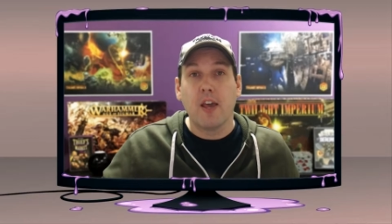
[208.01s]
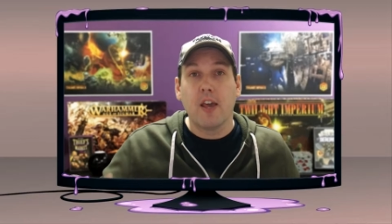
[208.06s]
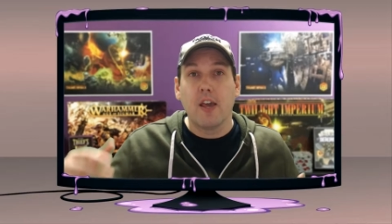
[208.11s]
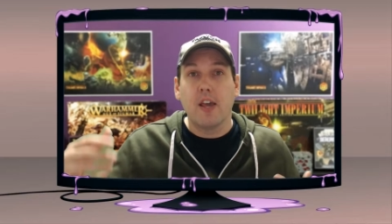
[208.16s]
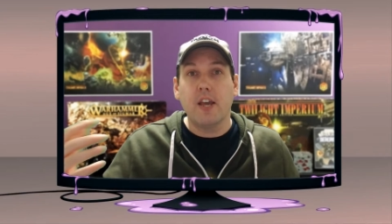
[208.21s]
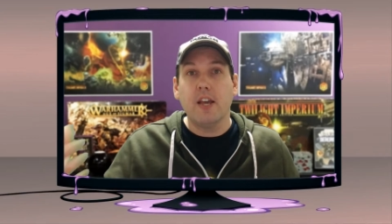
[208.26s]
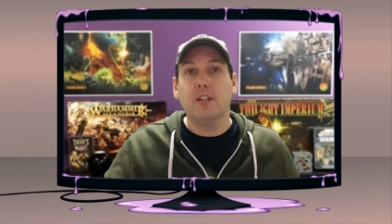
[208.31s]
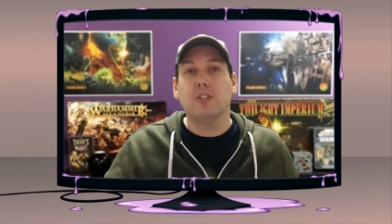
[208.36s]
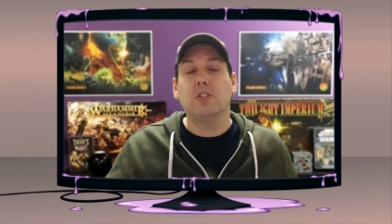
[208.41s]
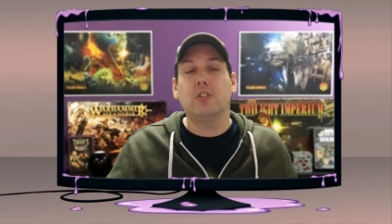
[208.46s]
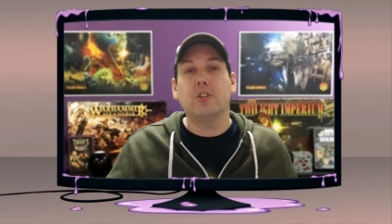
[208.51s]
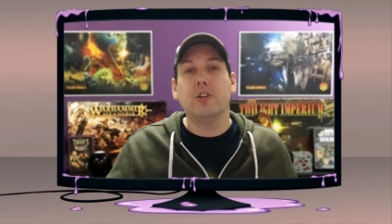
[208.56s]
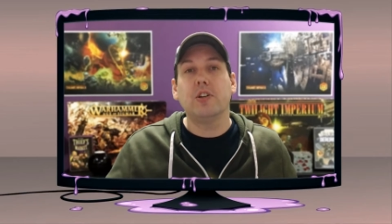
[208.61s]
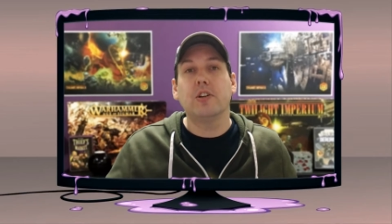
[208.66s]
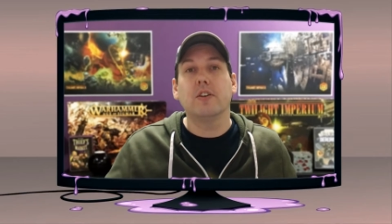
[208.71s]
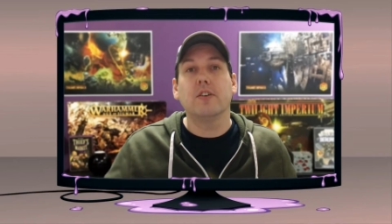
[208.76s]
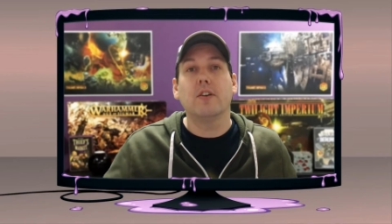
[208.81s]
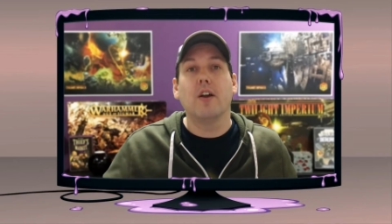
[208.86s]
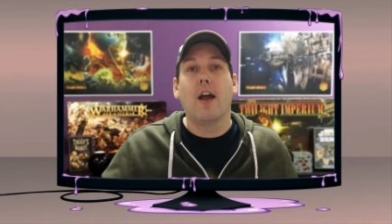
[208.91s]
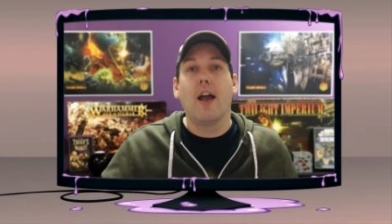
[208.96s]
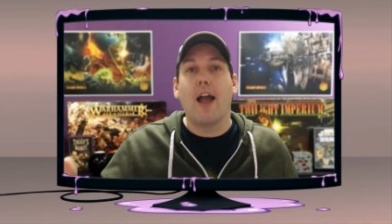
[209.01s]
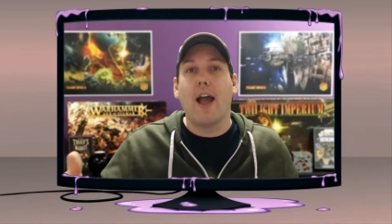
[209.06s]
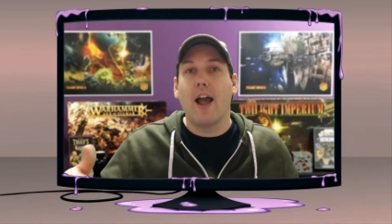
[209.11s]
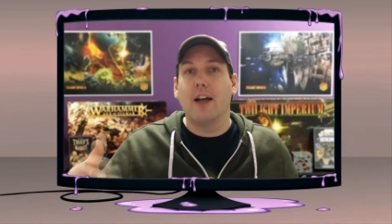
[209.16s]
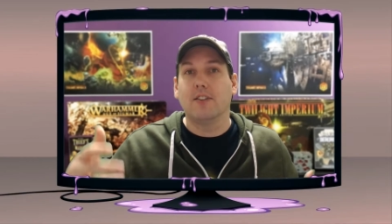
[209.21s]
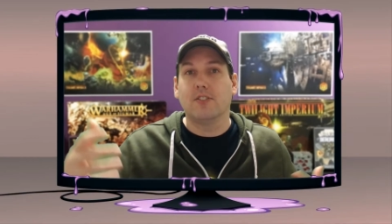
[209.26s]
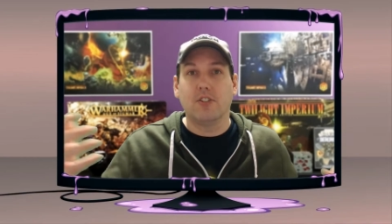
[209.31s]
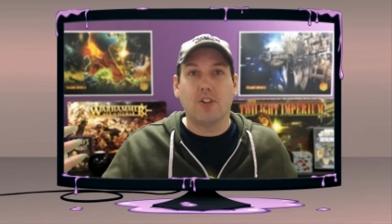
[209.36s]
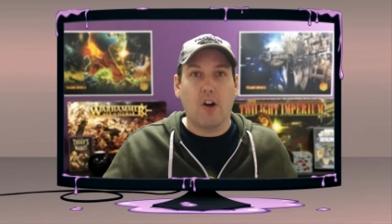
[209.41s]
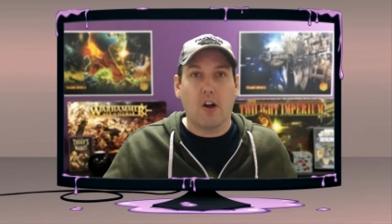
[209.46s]
each tier
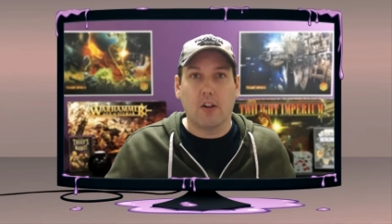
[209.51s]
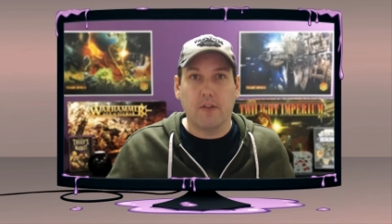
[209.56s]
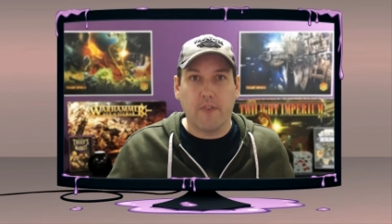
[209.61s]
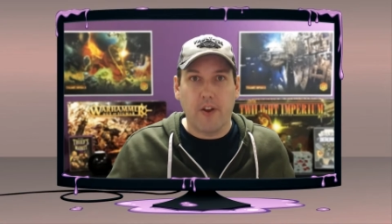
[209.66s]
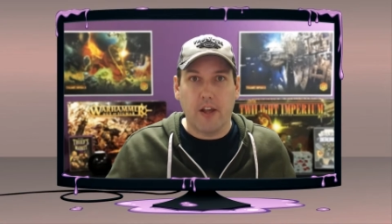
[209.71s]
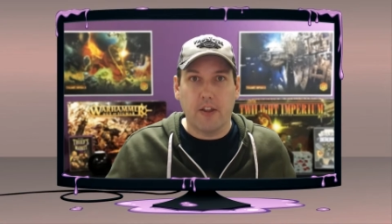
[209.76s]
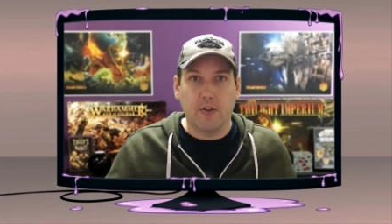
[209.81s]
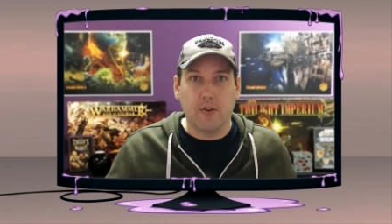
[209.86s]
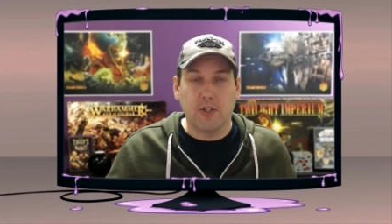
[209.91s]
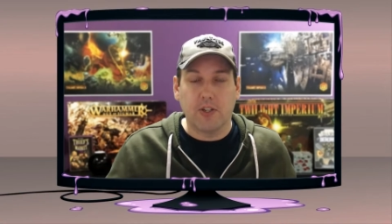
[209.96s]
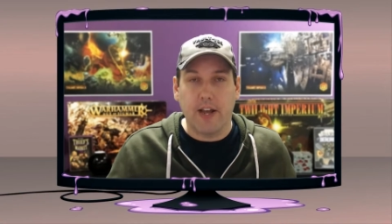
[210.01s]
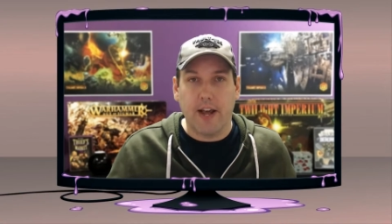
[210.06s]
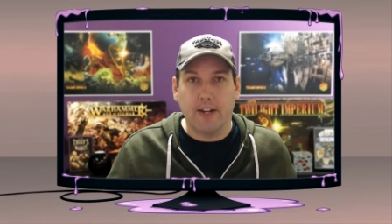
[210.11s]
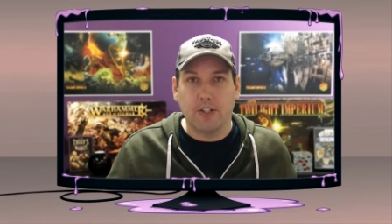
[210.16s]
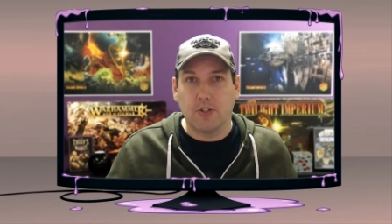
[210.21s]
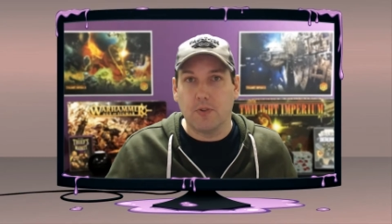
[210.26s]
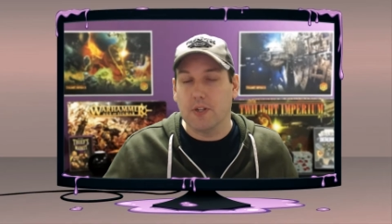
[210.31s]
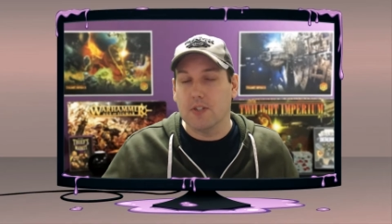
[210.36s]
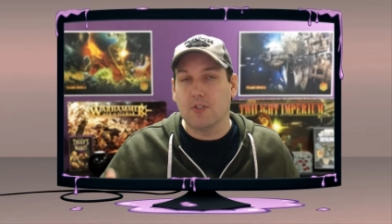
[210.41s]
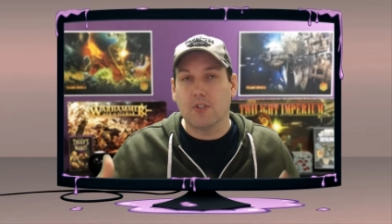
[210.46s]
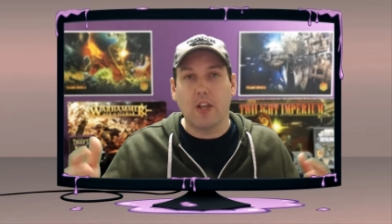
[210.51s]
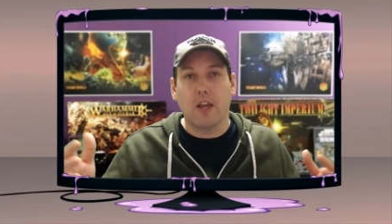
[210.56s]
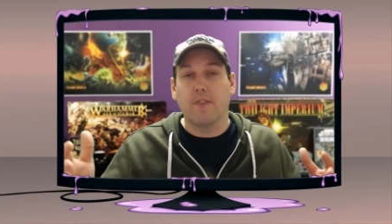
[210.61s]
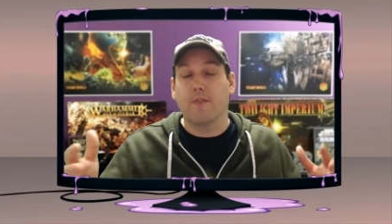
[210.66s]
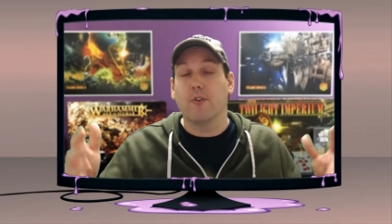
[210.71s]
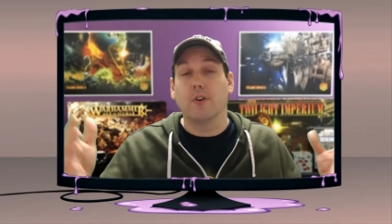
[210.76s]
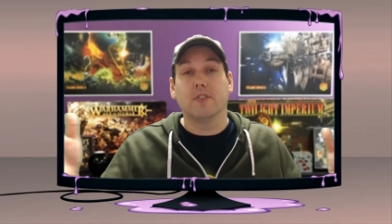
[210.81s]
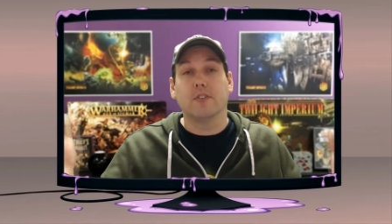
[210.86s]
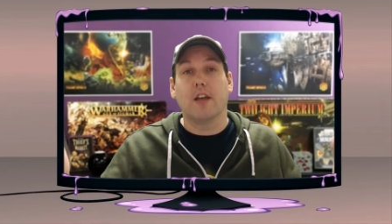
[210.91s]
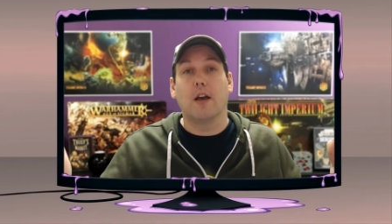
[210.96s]
has a dollar value attached to it, say
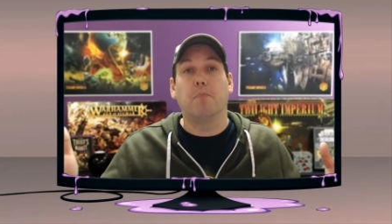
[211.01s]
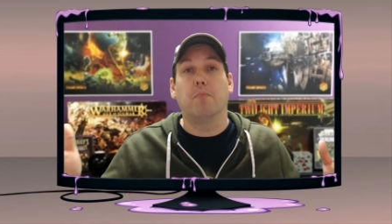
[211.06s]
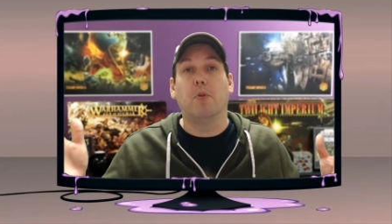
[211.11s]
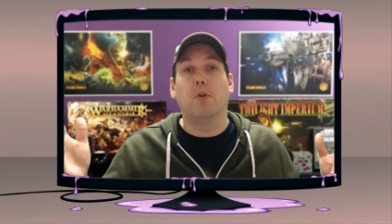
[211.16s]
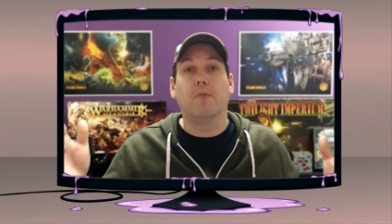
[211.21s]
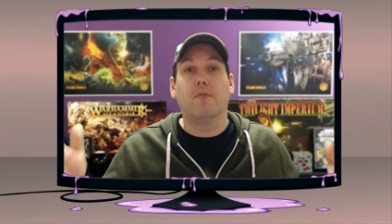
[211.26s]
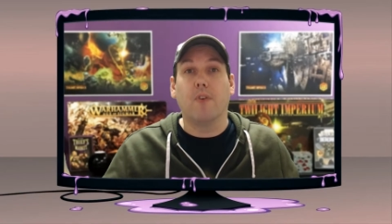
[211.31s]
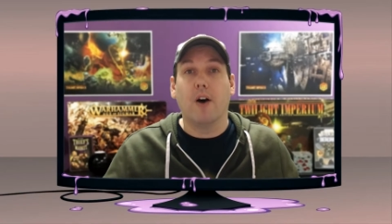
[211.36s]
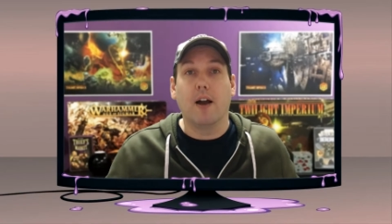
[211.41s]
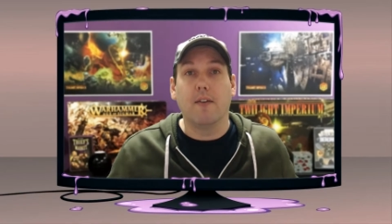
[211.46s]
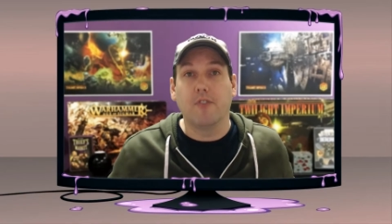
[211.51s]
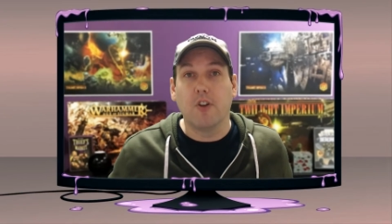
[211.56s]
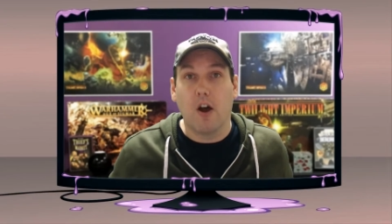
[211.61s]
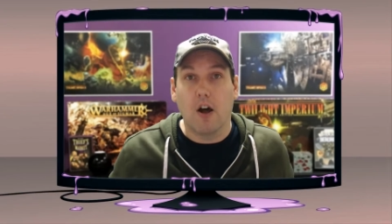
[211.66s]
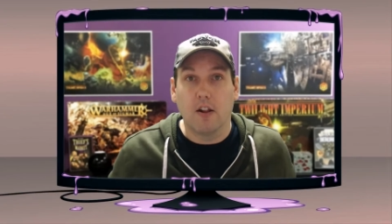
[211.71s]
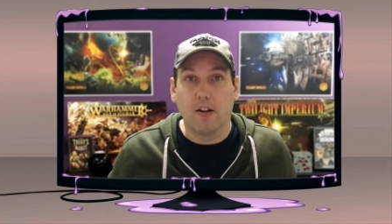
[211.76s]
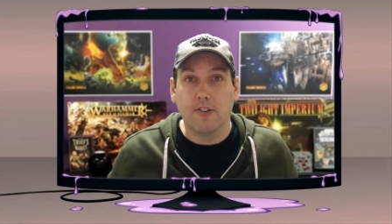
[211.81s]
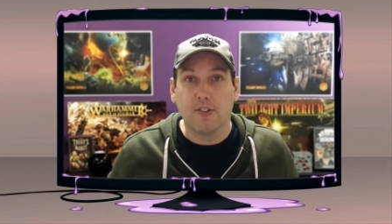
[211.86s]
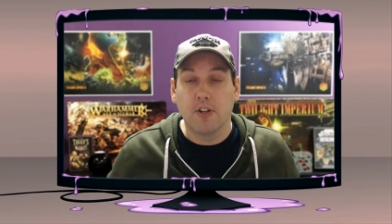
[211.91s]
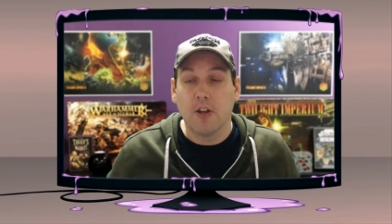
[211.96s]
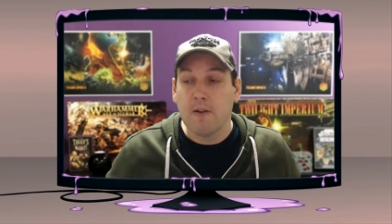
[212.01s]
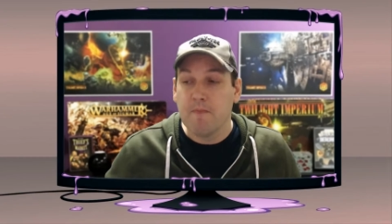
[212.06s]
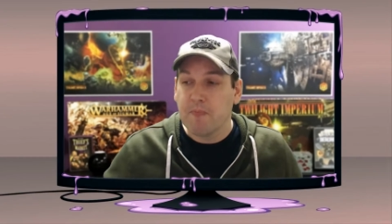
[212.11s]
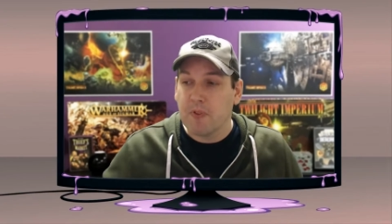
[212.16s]
for example, five dollars.